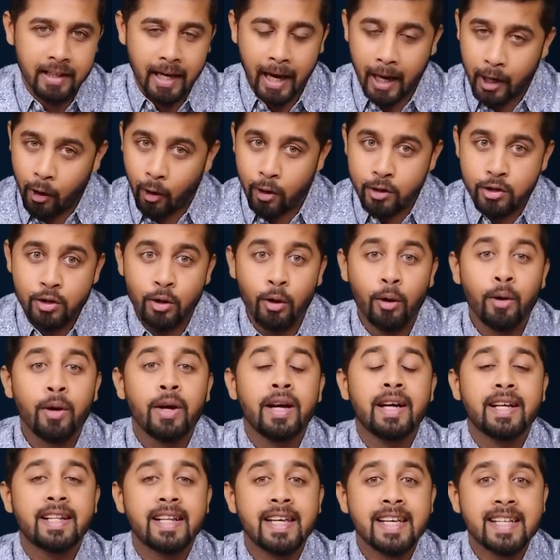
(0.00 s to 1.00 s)
And also,
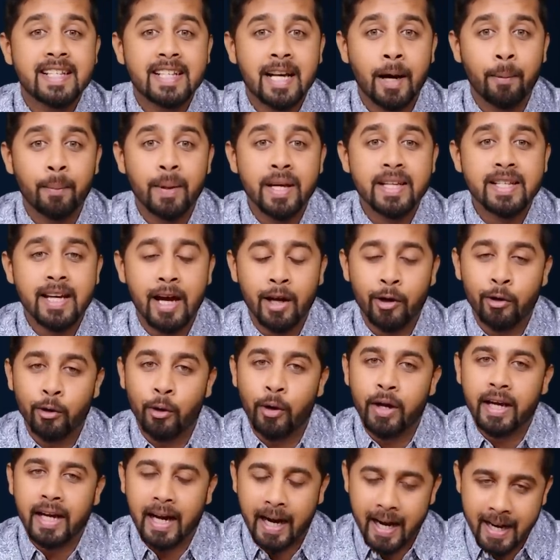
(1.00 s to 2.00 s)
these companies are
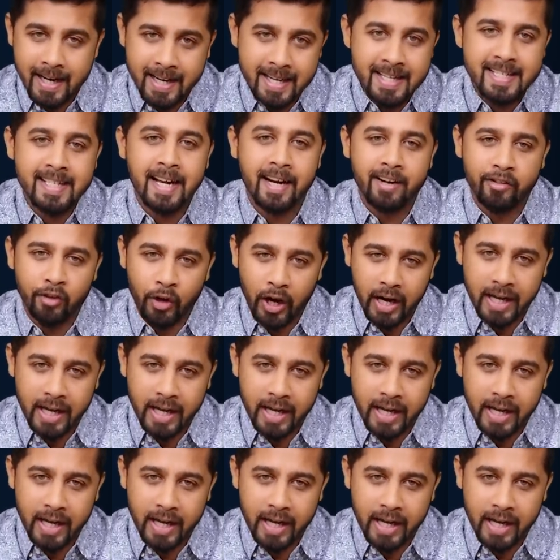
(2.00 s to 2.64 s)
growing at a decent